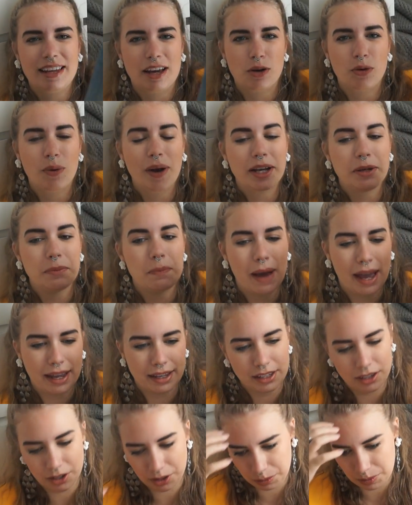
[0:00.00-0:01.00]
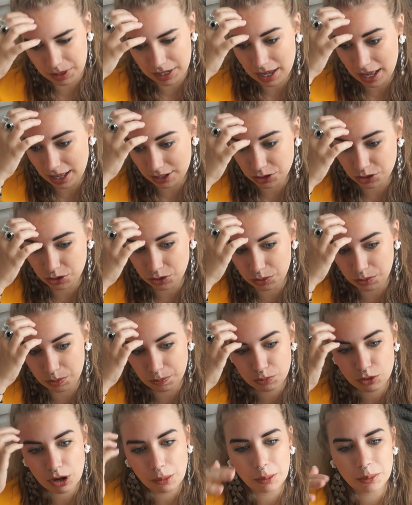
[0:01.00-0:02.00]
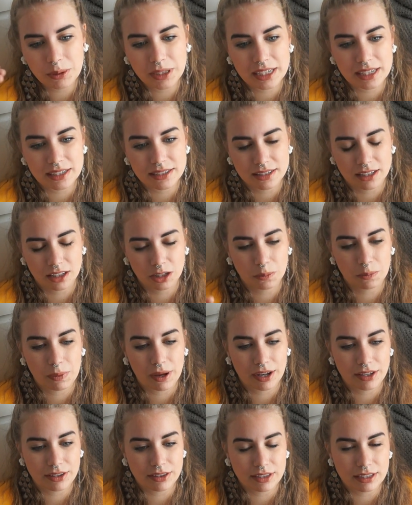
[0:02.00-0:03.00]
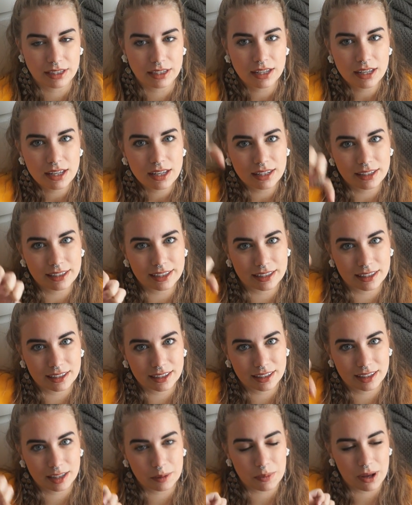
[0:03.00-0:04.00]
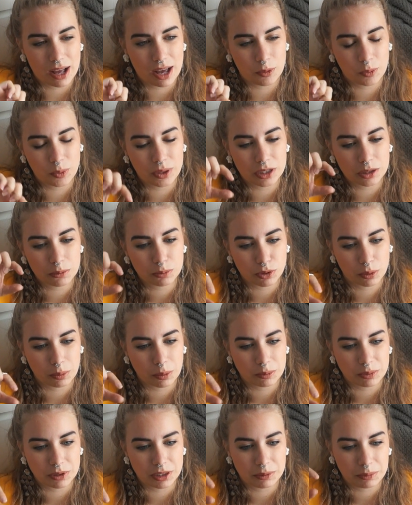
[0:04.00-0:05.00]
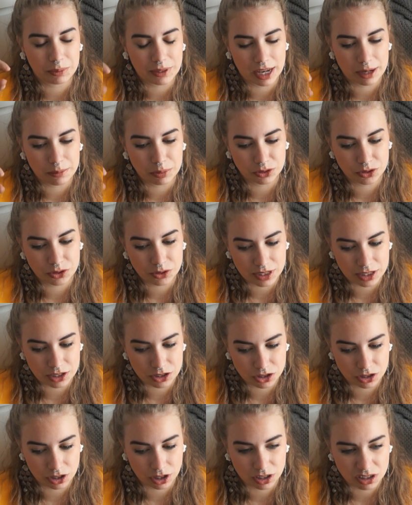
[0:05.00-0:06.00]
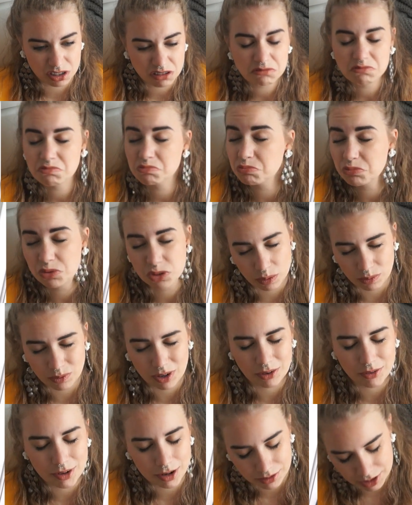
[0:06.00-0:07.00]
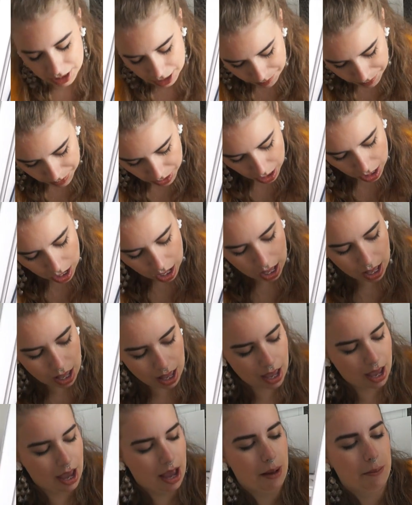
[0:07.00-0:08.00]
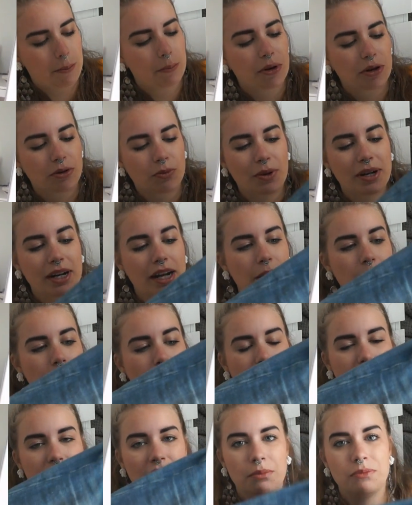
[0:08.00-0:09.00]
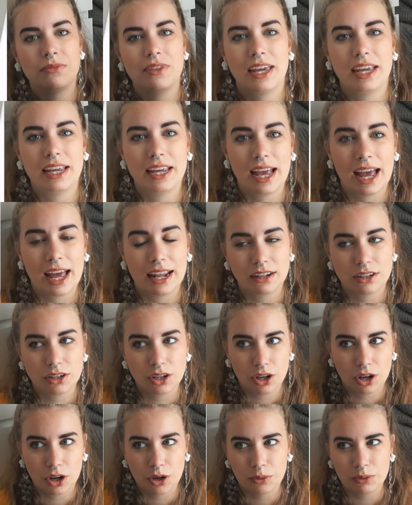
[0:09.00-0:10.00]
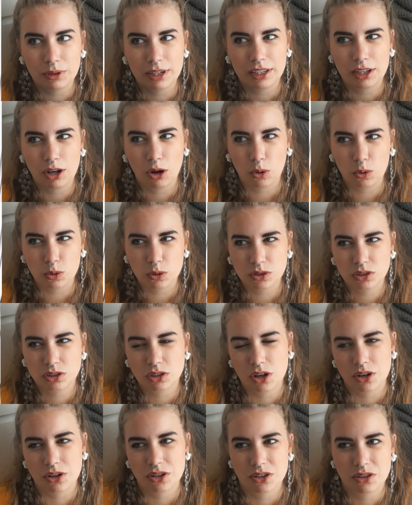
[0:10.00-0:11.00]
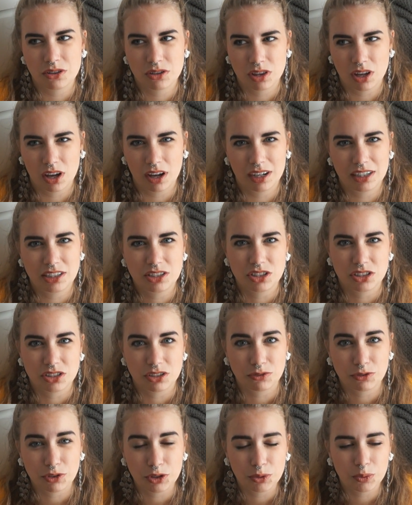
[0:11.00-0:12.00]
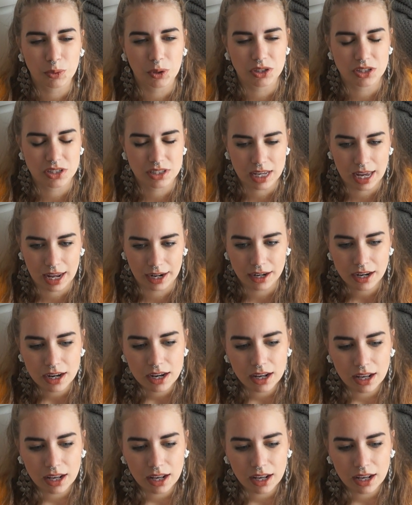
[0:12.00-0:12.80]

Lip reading: they're quite baggy on me, as you probably can tell by the little clip I will probably be able to insert somewhere around here. But when I bought them, they had only holes on the thighs, just a few ones, and